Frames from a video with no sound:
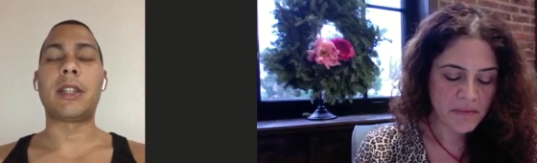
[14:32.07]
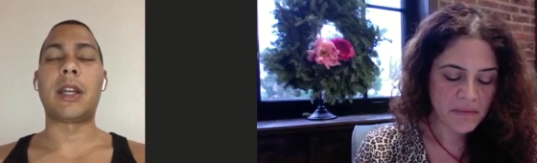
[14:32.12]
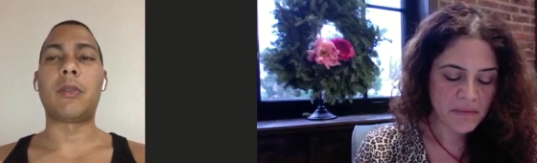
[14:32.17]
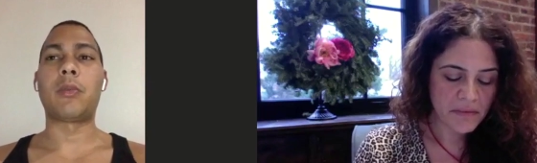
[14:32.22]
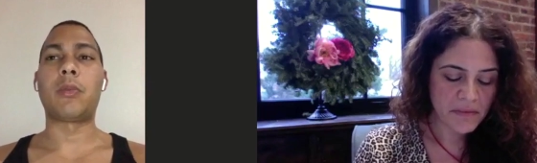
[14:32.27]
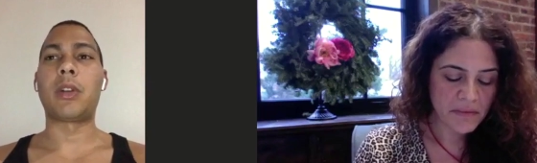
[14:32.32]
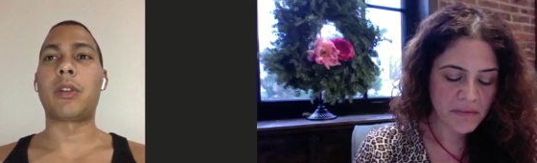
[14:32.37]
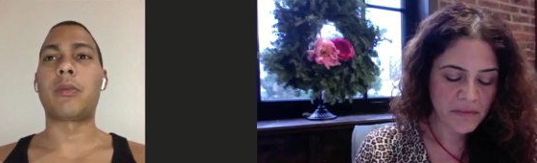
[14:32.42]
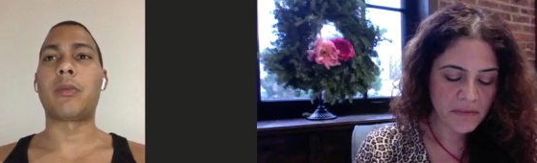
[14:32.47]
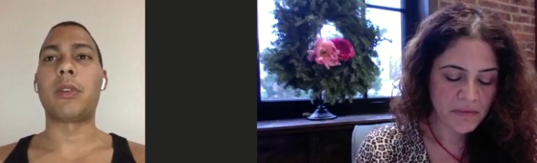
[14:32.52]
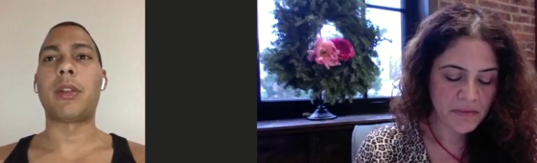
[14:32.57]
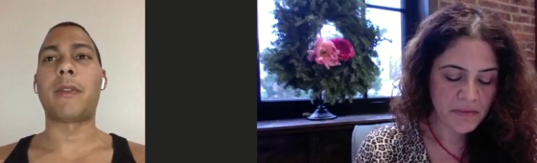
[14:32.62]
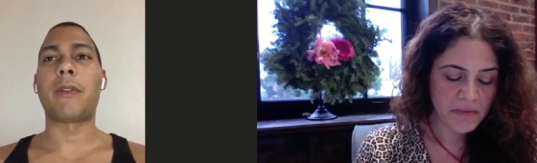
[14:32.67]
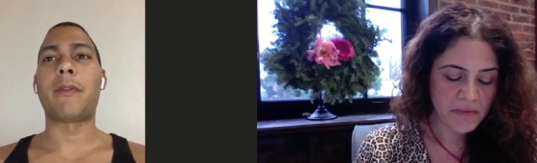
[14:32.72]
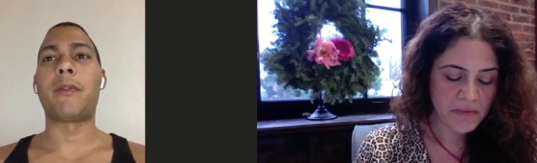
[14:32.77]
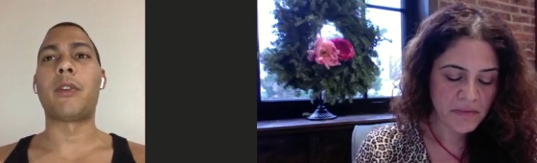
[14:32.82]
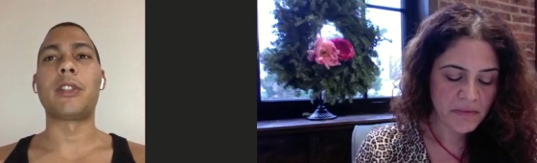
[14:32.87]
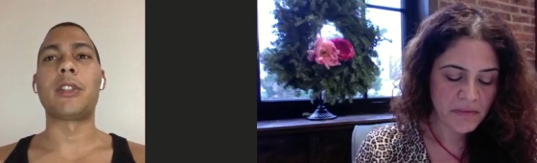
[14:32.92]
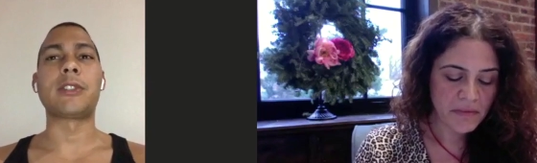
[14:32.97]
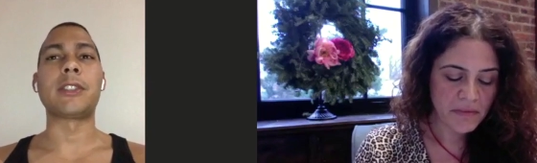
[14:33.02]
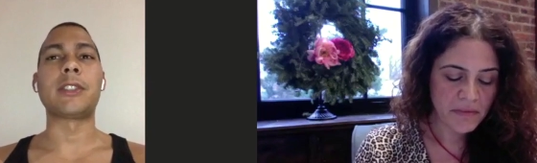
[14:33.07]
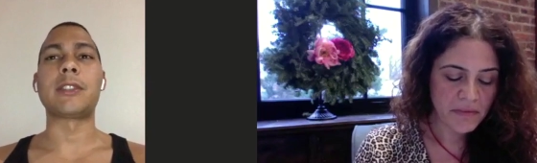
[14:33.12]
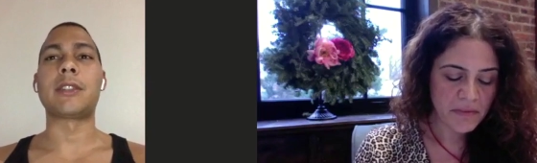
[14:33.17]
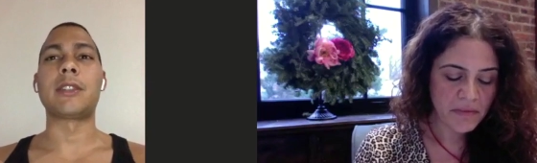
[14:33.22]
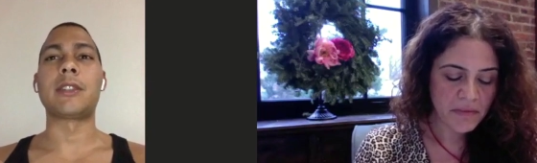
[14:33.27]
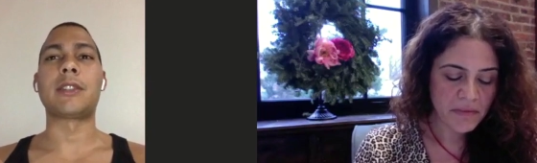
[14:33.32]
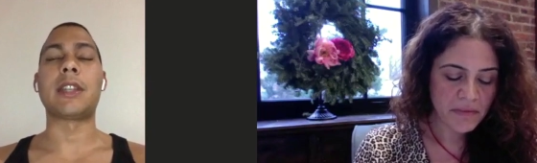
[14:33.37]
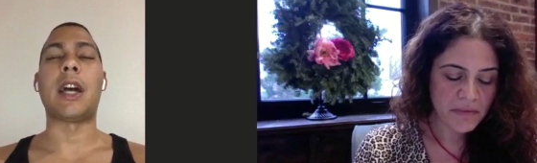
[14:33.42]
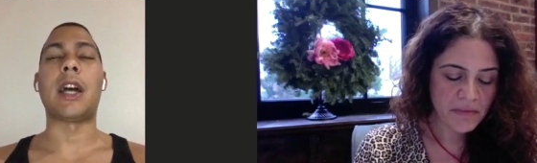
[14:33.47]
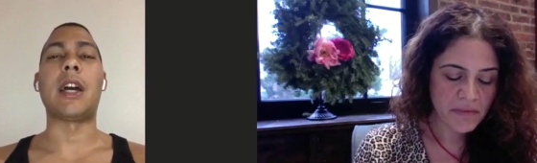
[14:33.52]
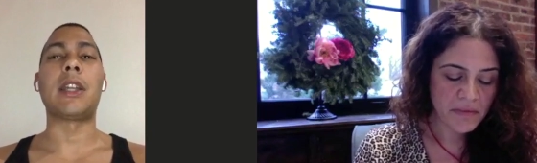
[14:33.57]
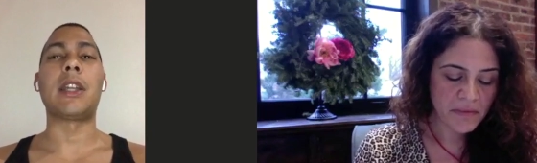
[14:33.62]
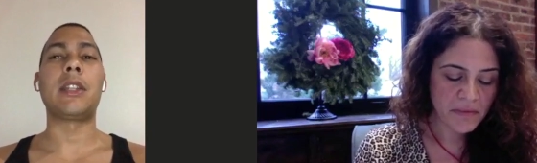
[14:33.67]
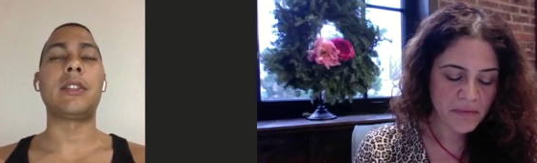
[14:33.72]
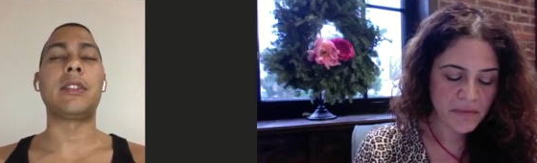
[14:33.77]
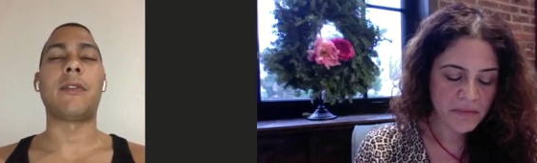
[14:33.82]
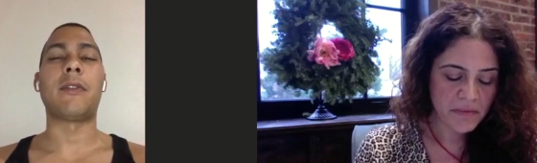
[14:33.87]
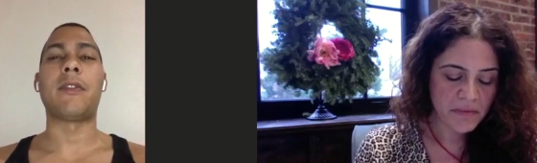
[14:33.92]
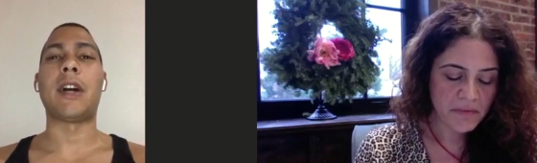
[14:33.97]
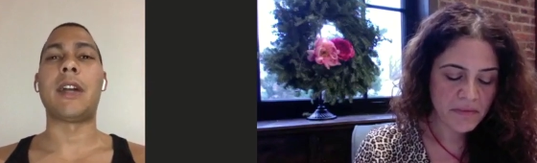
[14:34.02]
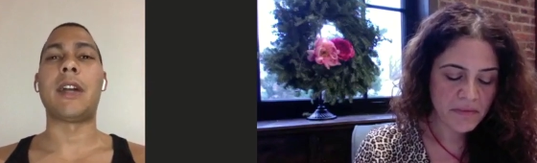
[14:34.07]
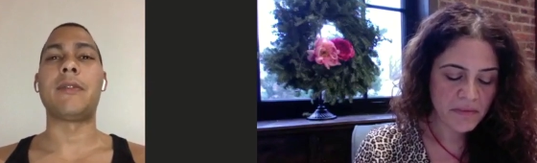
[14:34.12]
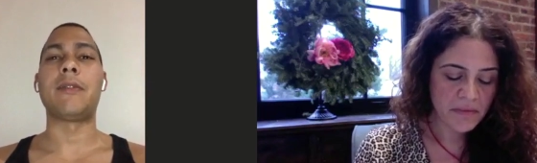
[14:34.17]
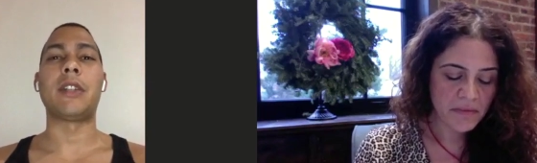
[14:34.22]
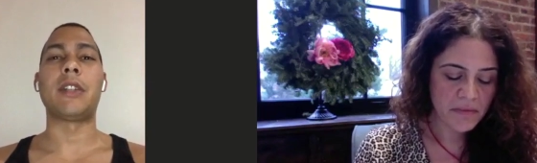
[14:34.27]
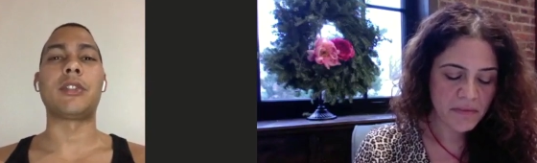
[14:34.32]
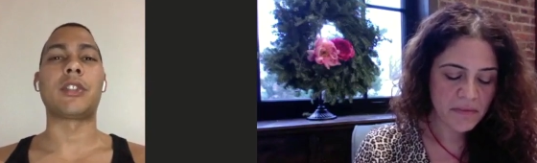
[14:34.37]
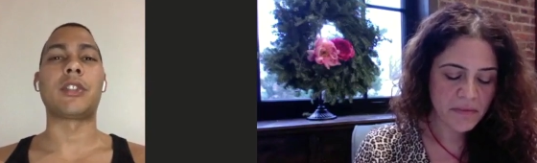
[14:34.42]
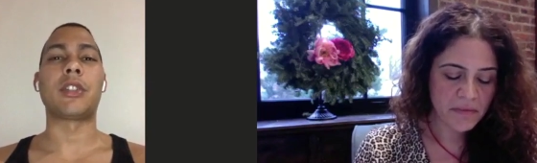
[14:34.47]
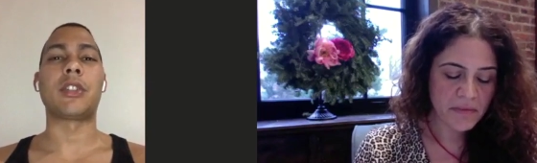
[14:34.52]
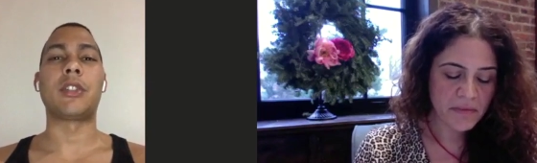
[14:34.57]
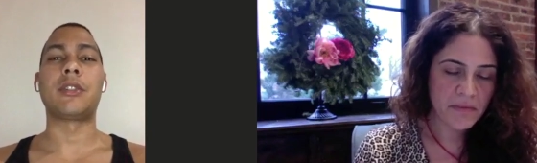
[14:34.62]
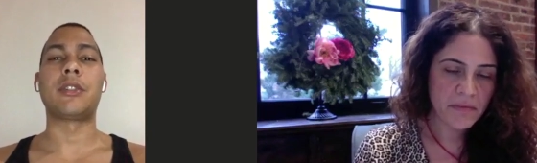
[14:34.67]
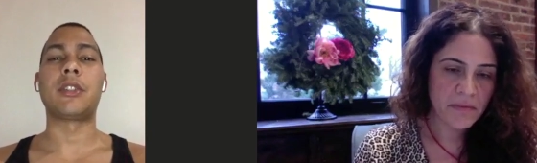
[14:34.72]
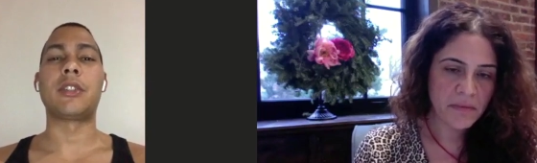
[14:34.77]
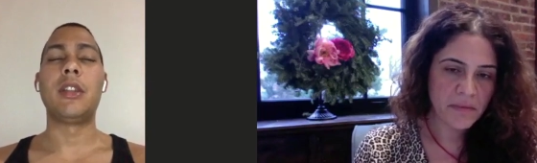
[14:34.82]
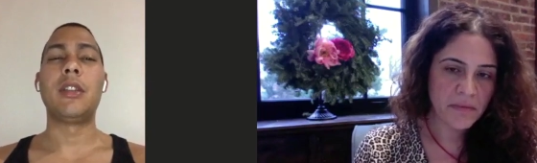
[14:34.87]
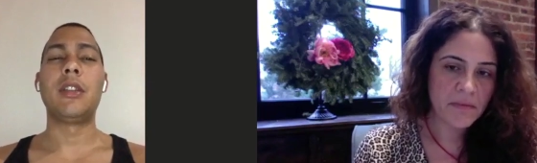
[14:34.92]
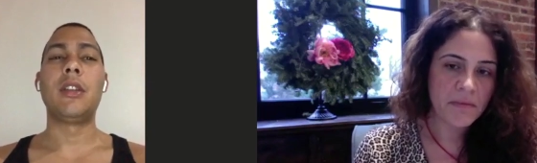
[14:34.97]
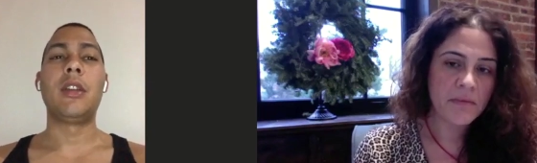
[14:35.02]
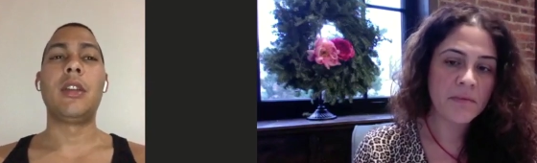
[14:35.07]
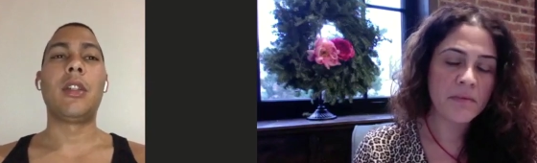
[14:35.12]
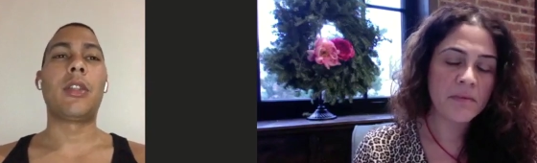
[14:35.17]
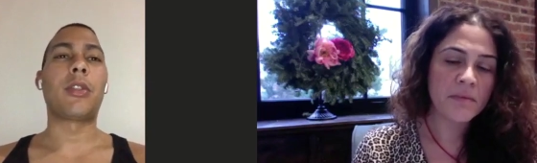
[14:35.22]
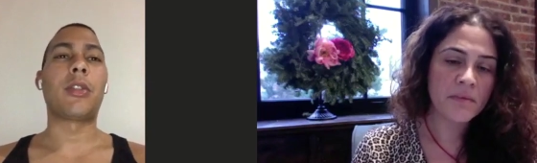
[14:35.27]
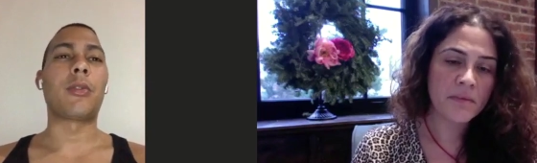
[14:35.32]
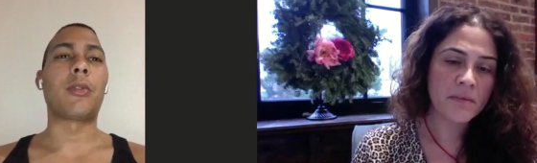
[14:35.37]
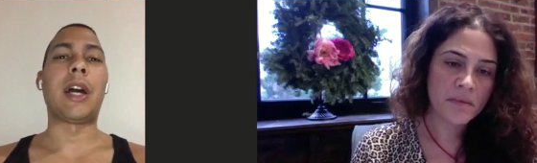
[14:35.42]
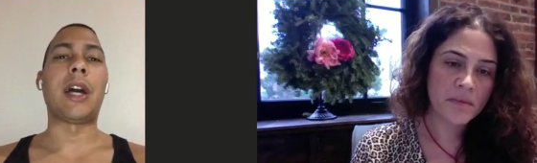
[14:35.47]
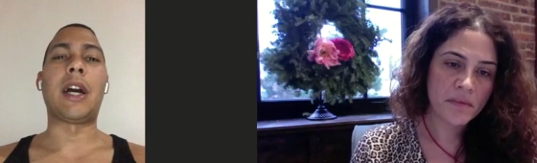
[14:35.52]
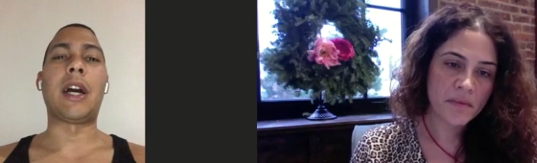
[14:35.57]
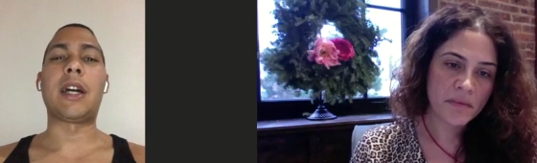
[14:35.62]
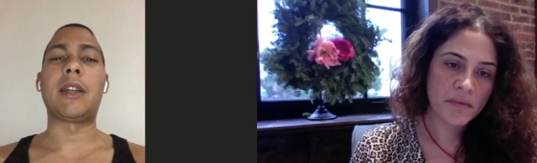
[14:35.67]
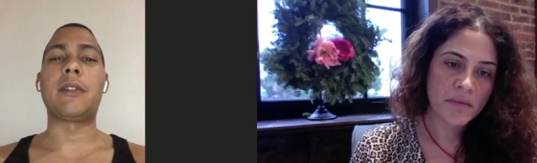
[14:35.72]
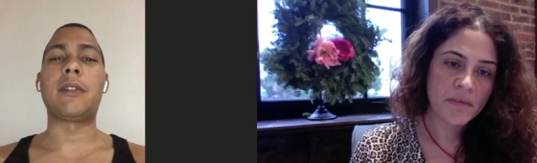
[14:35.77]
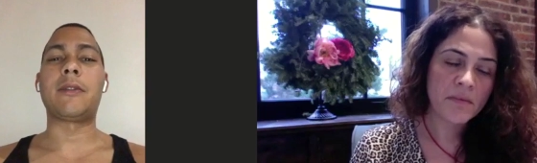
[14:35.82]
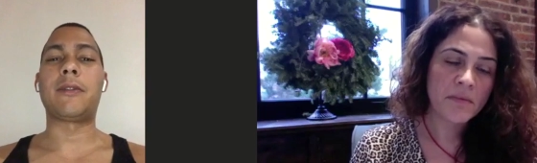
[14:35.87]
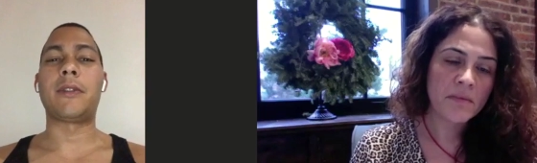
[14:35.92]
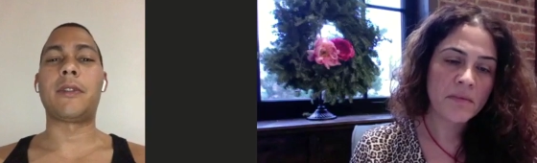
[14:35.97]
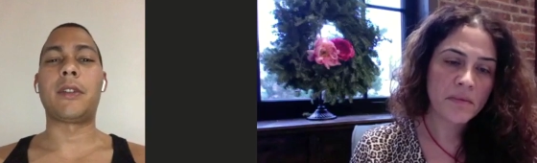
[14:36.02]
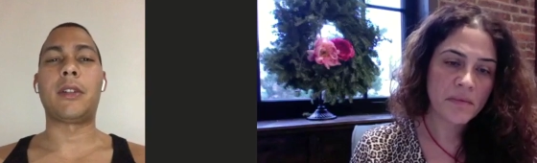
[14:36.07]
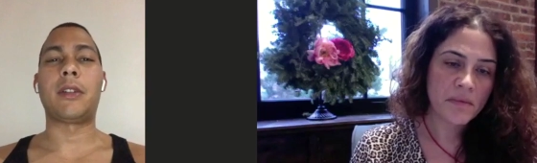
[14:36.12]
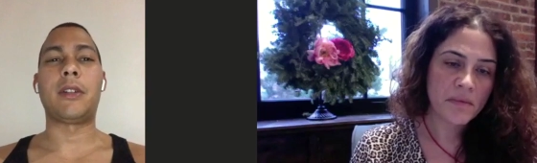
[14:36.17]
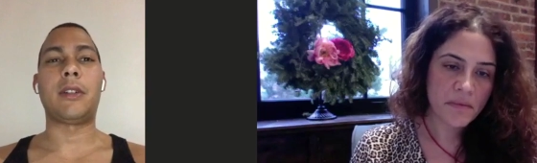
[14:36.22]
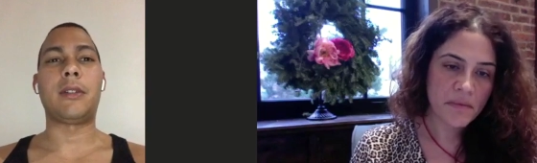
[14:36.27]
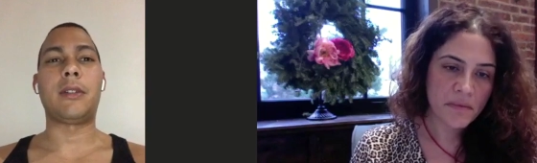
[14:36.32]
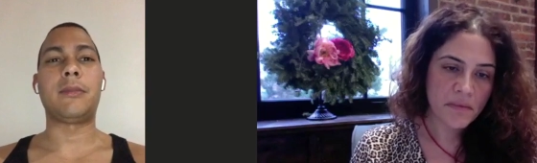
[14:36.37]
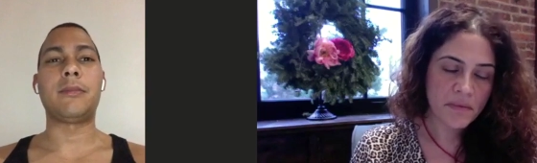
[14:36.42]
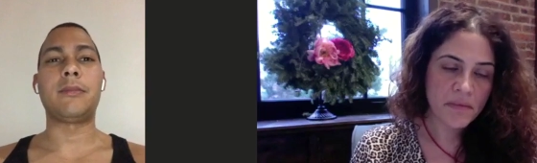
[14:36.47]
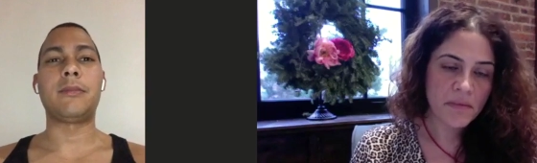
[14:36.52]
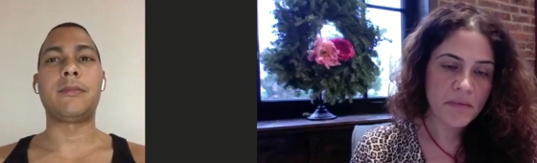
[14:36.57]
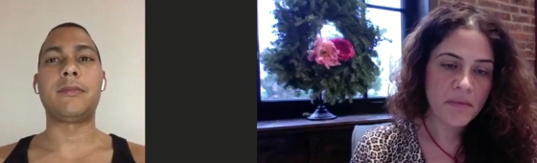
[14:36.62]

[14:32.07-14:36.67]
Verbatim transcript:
Speaker 1: I work with Fortune Society, Defy Ventures, Thrive, um,